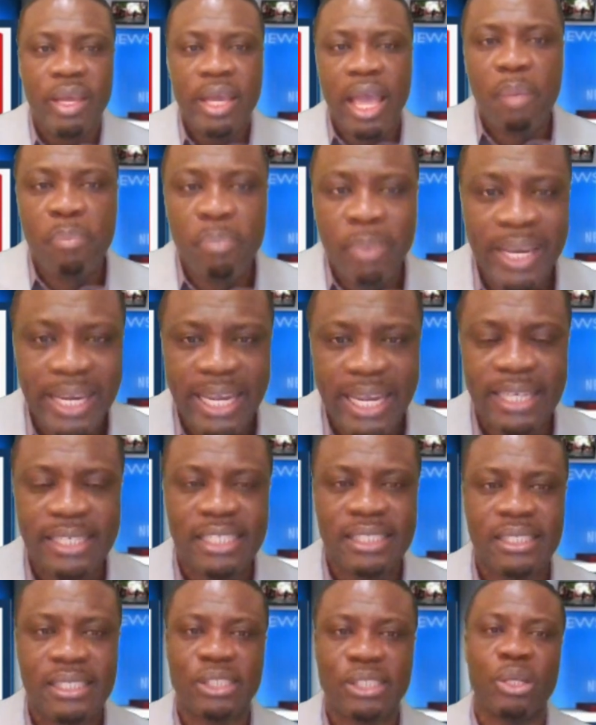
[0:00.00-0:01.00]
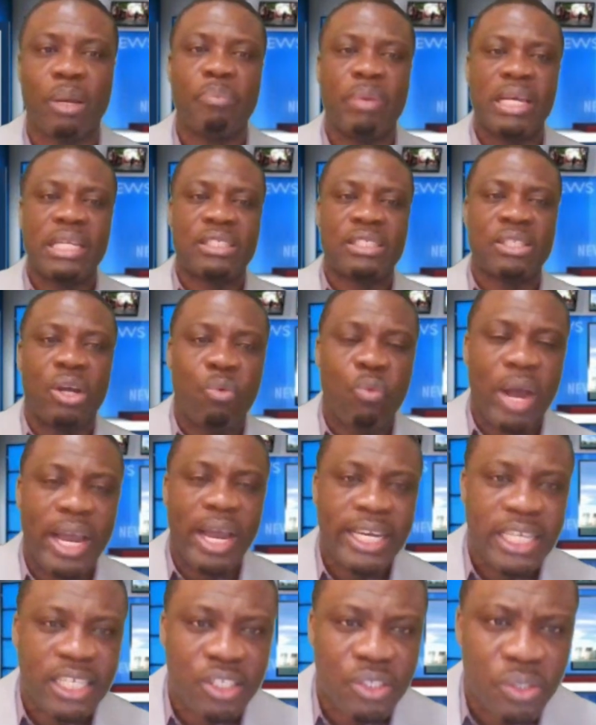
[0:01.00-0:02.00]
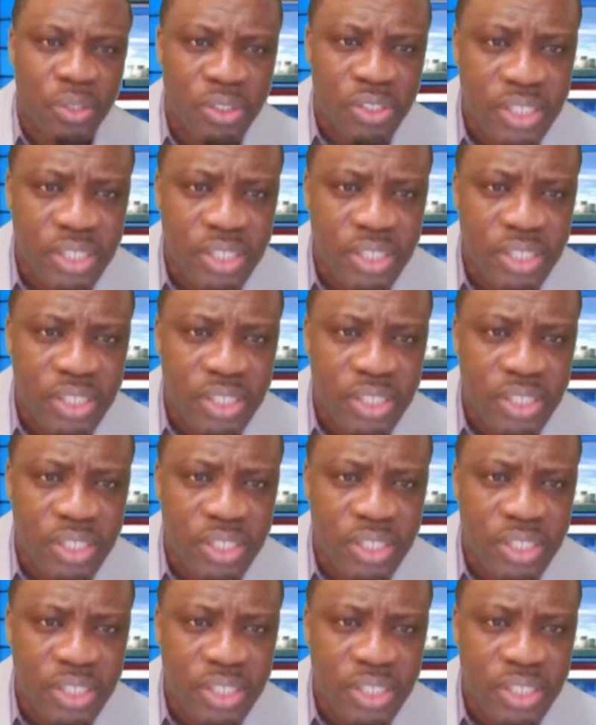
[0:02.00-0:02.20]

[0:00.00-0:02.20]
and make a decision based on what he's going to